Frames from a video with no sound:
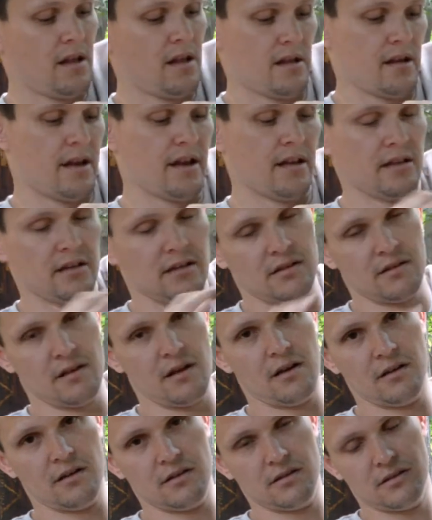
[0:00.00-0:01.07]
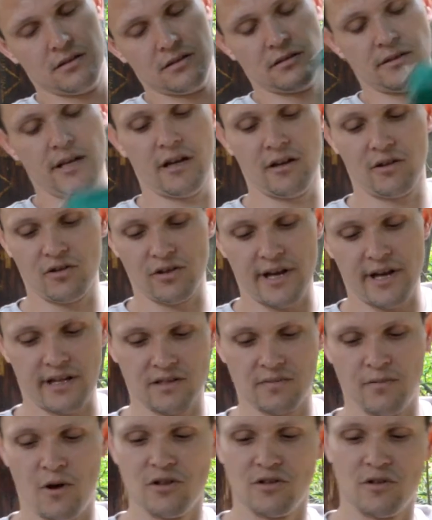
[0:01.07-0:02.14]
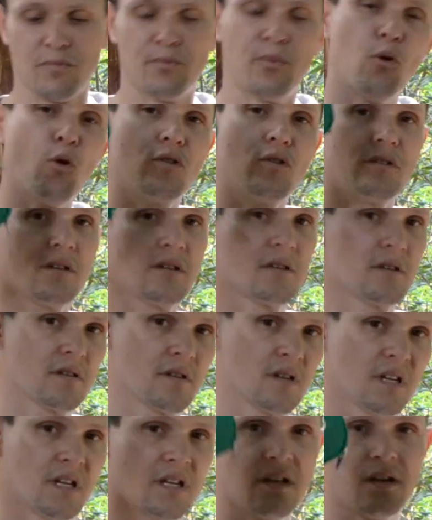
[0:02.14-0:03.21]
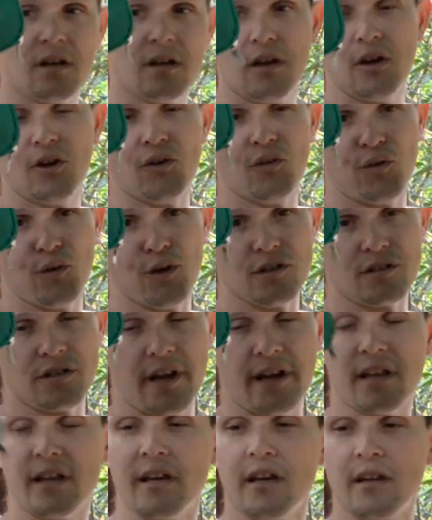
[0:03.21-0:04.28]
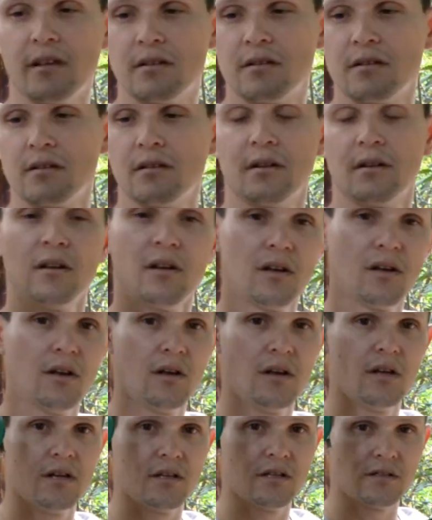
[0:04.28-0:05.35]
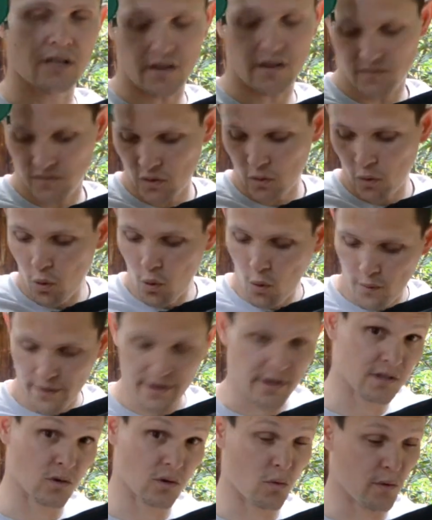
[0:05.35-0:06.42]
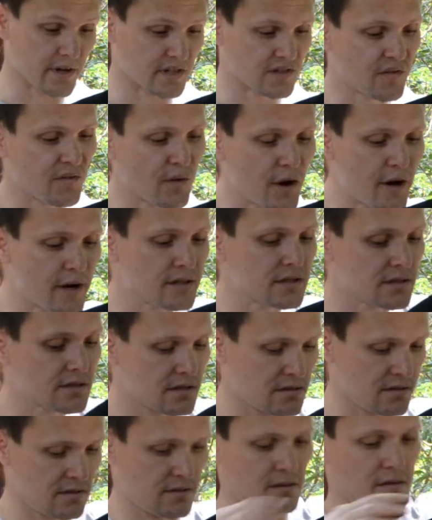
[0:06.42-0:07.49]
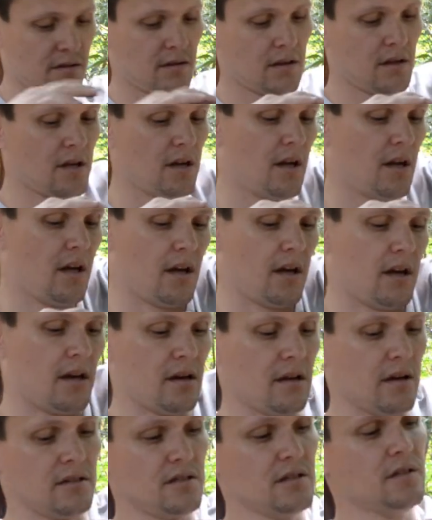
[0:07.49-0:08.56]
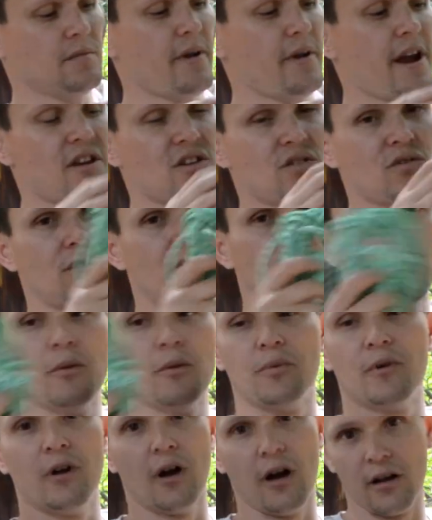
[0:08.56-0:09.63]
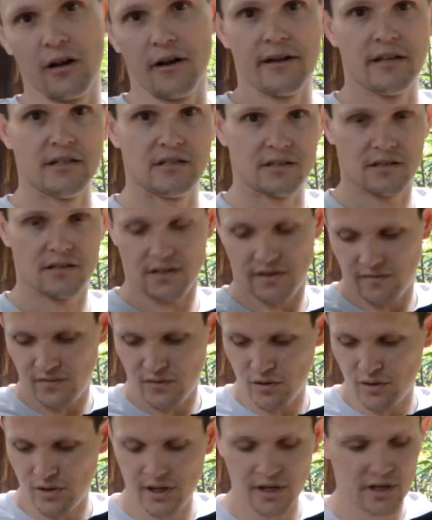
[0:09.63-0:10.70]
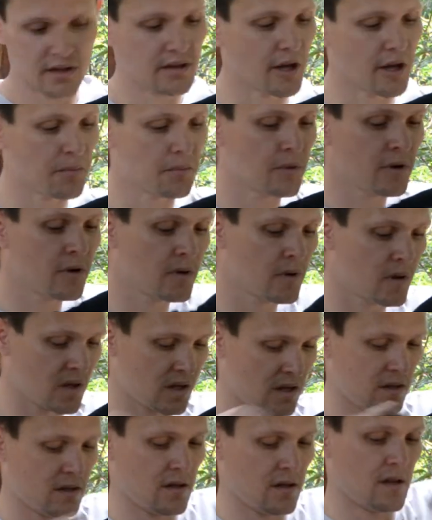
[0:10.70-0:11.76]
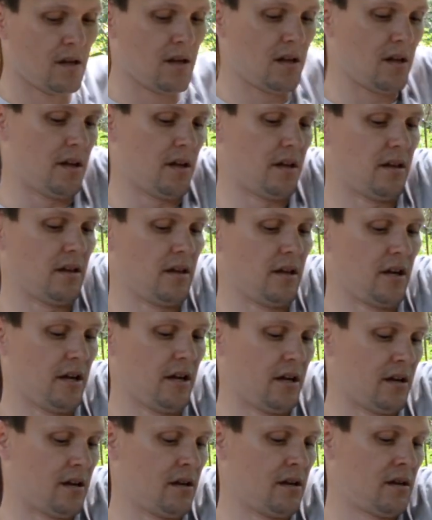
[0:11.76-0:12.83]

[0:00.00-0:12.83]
And second to that, most important, first aid kit. Safety always first. Just some extra rope guidelines if you need them, and then